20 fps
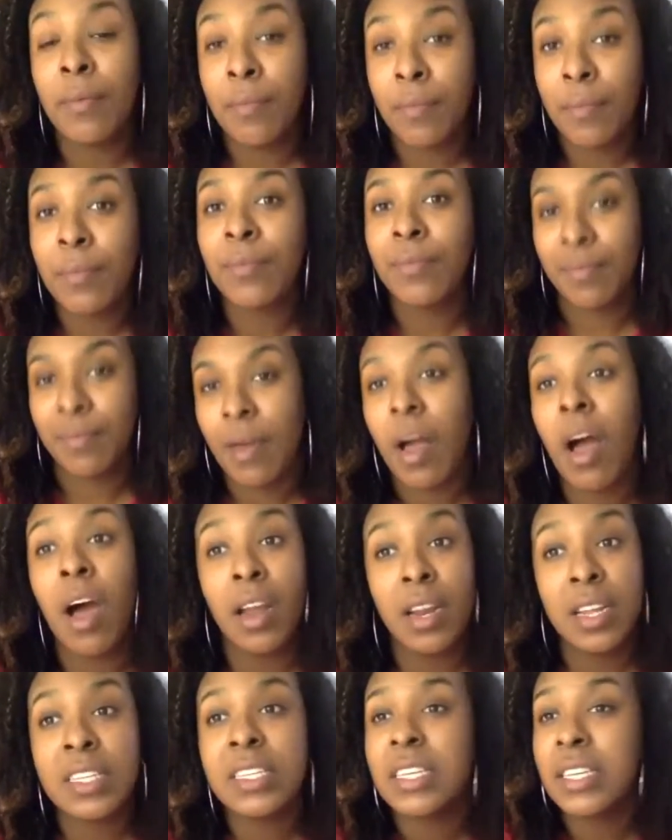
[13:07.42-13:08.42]
Yeah,
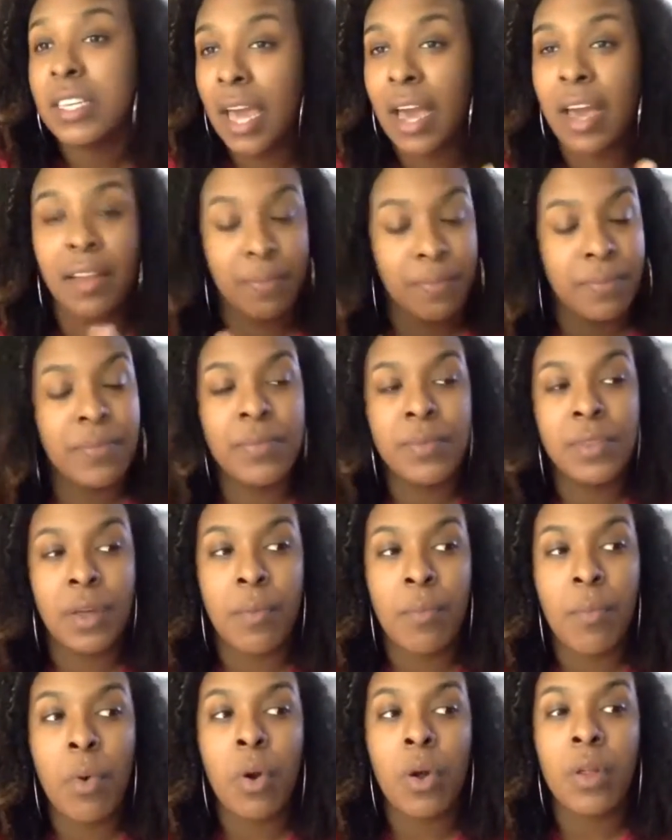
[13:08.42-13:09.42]
honestly, yeah. The
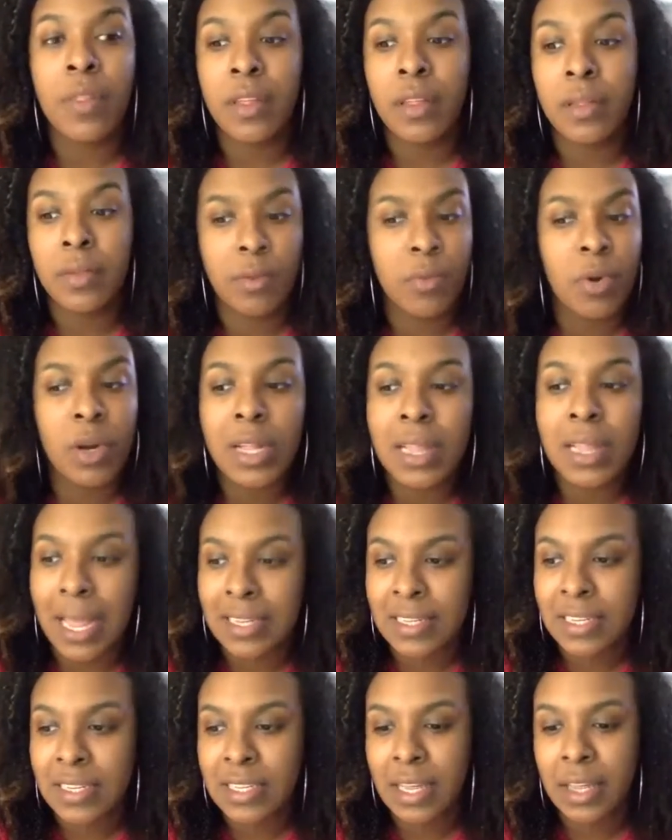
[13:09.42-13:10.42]
more
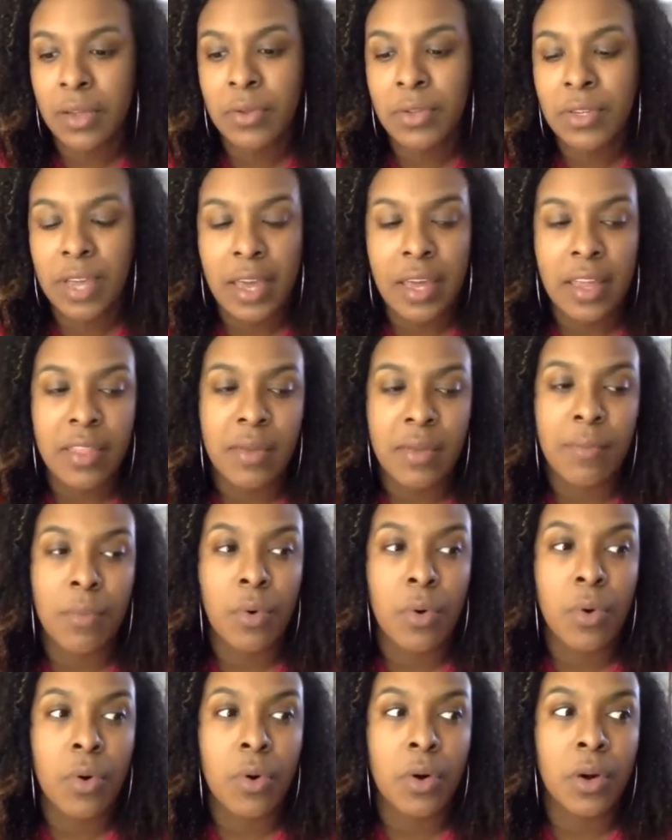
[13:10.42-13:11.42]
classes that you take, the
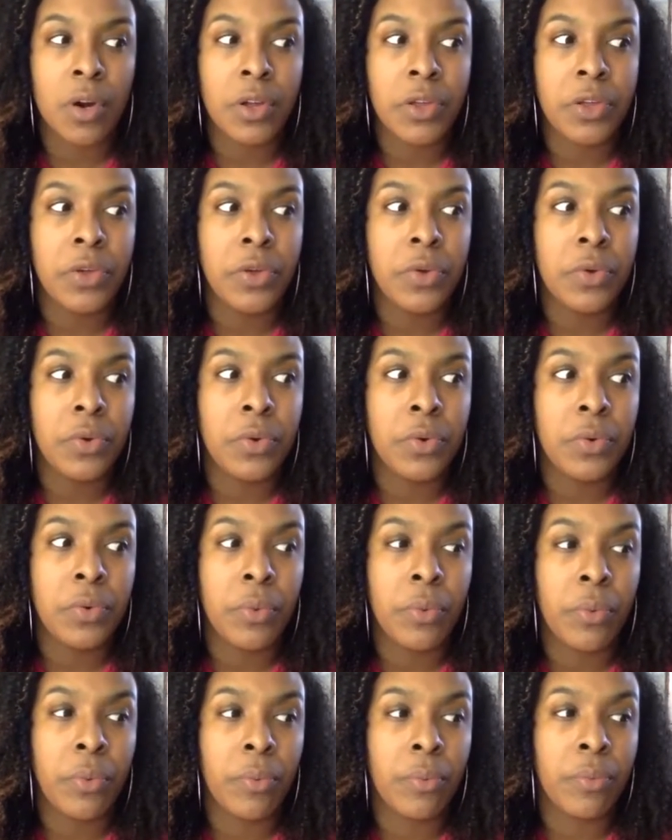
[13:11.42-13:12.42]
more
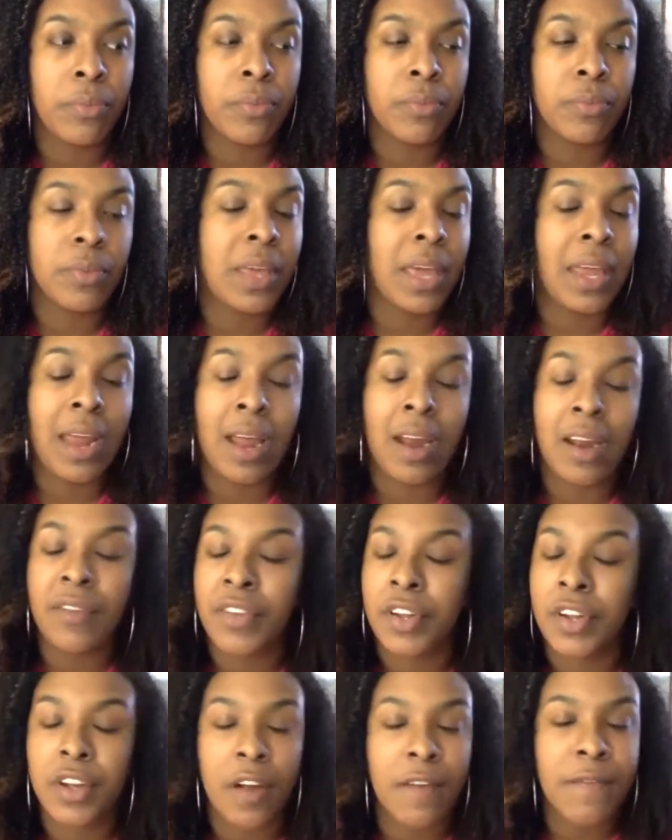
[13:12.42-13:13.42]
you get out of
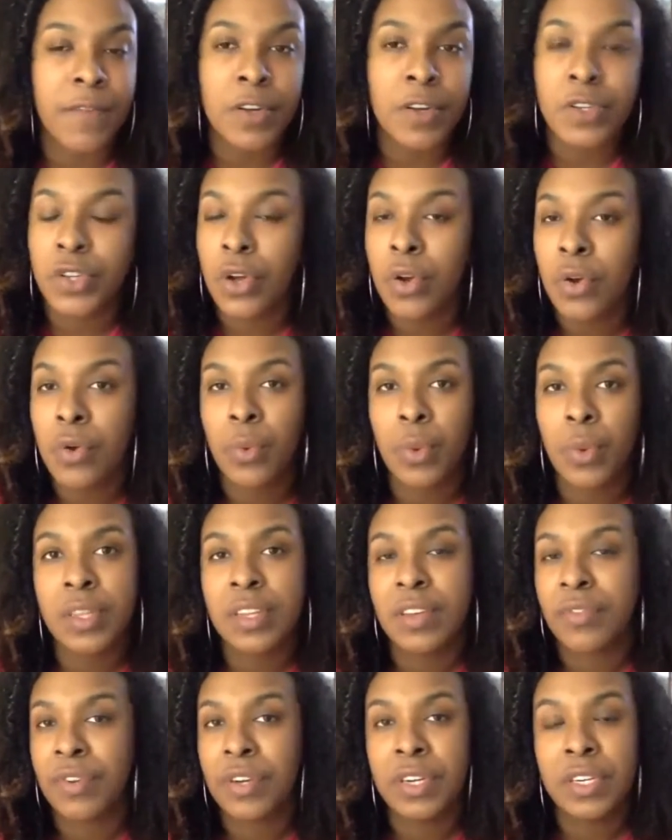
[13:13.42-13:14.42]
your comfort zone with
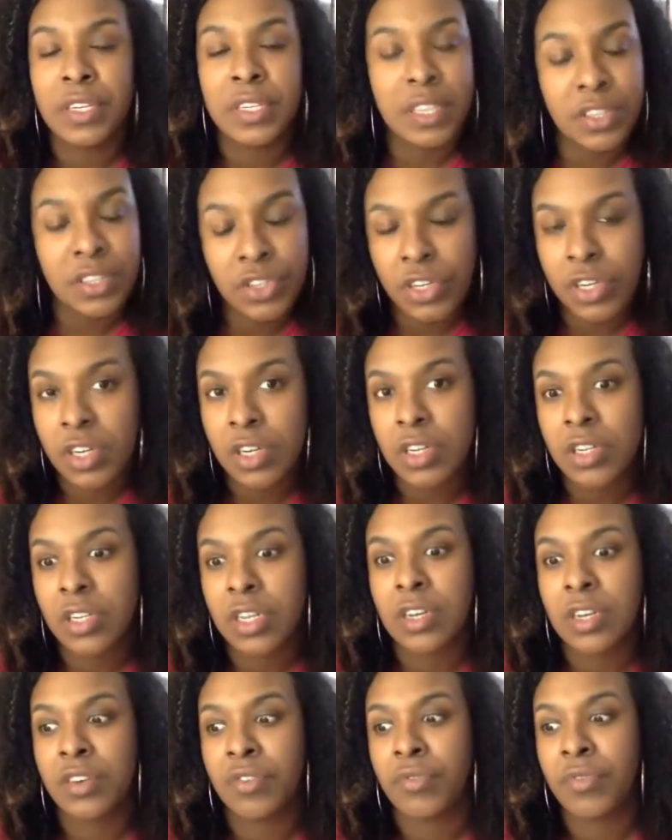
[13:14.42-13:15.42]
different teachers
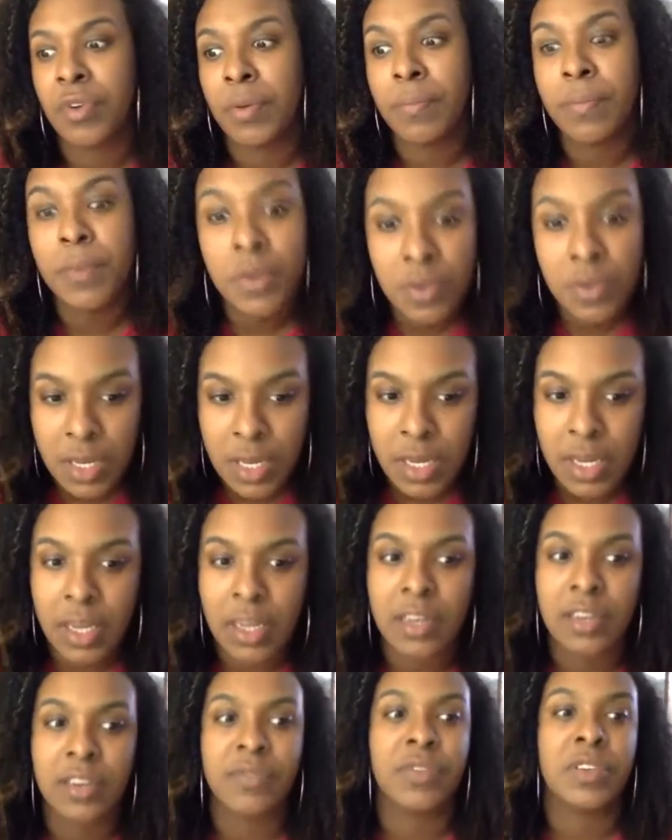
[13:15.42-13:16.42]
and different music
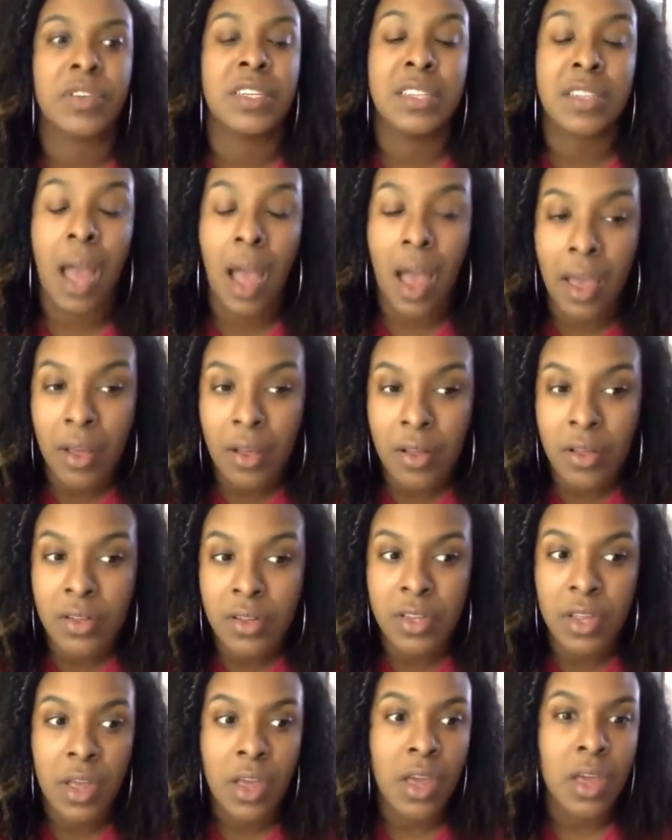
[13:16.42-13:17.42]
and different
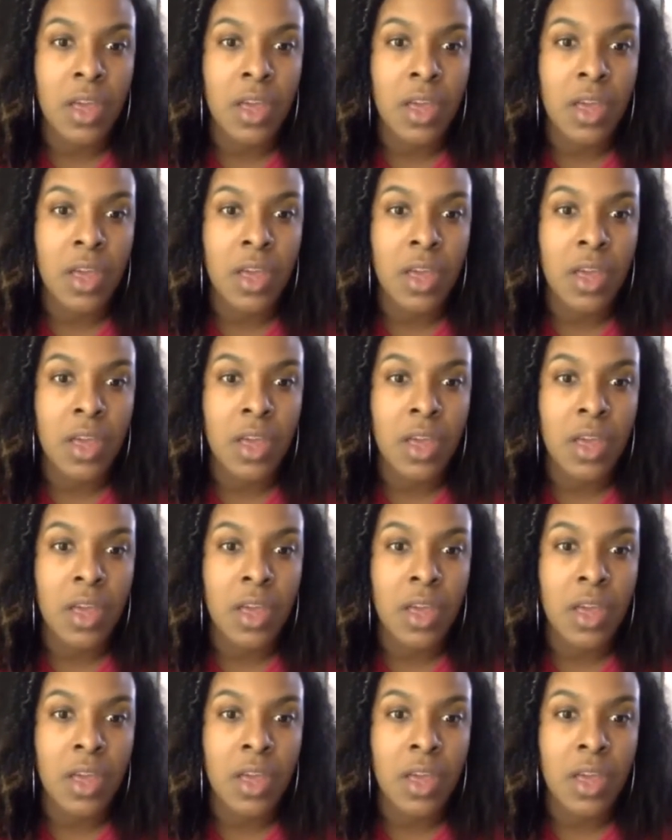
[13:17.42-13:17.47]
styles.